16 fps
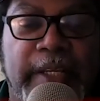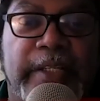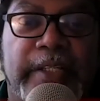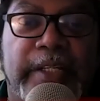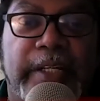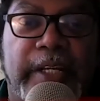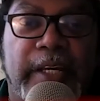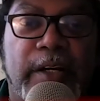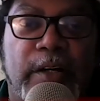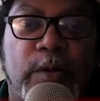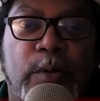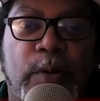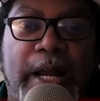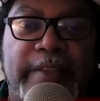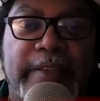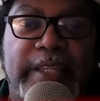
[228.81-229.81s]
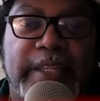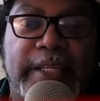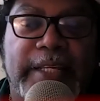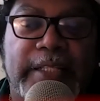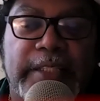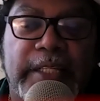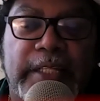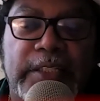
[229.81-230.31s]
I
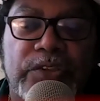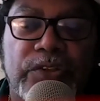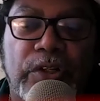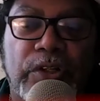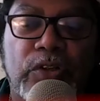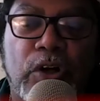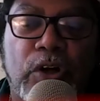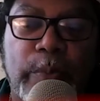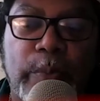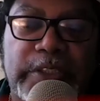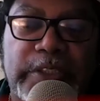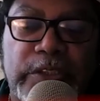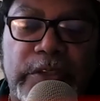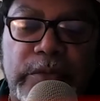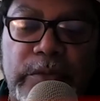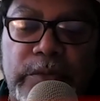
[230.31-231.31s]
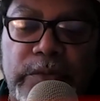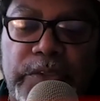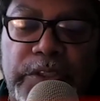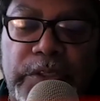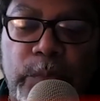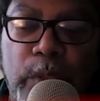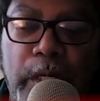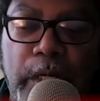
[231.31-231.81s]
think Jordan always knew who
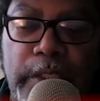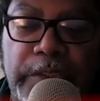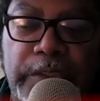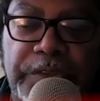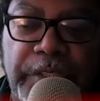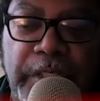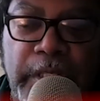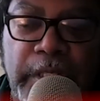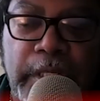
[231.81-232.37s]
she was,